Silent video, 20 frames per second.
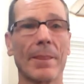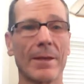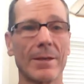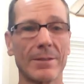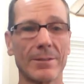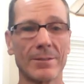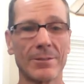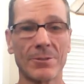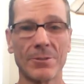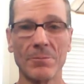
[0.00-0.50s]

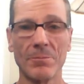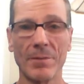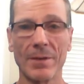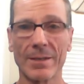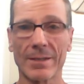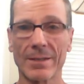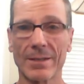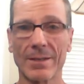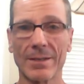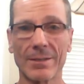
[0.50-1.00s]
make
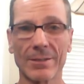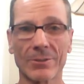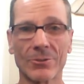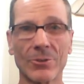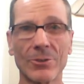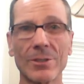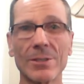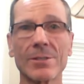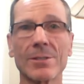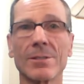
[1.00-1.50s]
a
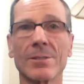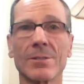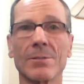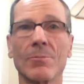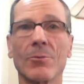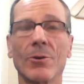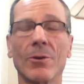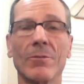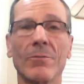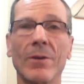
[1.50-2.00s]
criticism or a
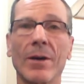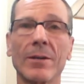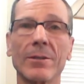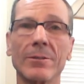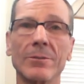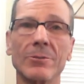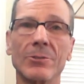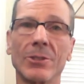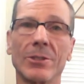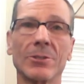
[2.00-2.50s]
value
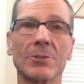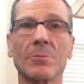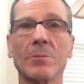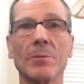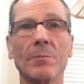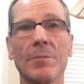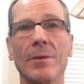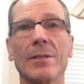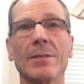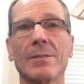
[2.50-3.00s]
judgment
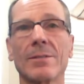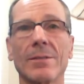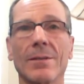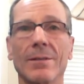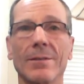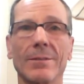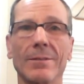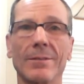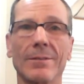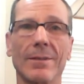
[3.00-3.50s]
based on
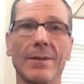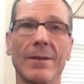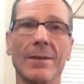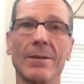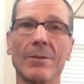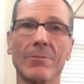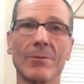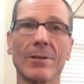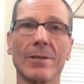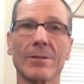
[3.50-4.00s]
anyone
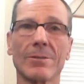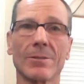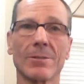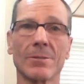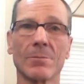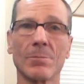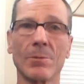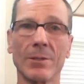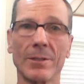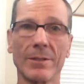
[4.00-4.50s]
else's
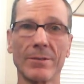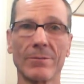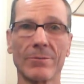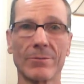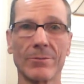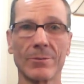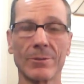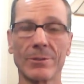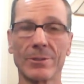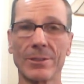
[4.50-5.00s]
belief or
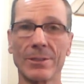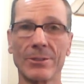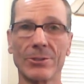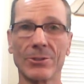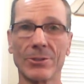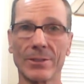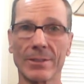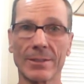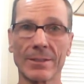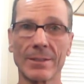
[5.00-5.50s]
teaching.
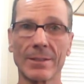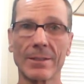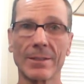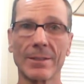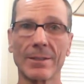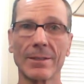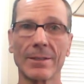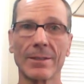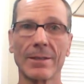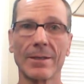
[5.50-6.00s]

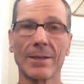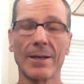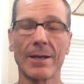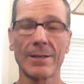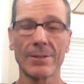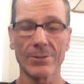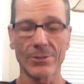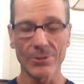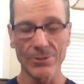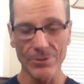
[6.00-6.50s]
As
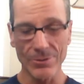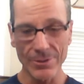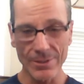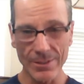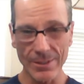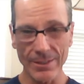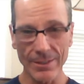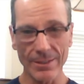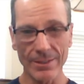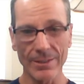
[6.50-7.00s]
you'll
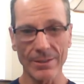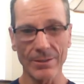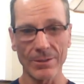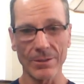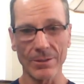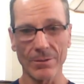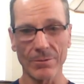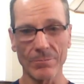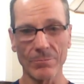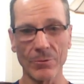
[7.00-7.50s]
see
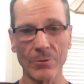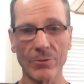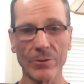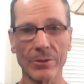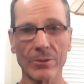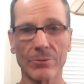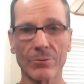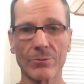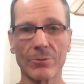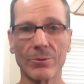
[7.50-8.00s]
moving
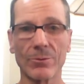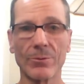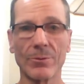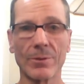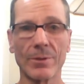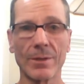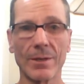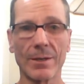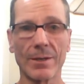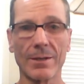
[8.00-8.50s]
through
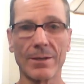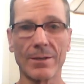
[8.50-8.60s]
the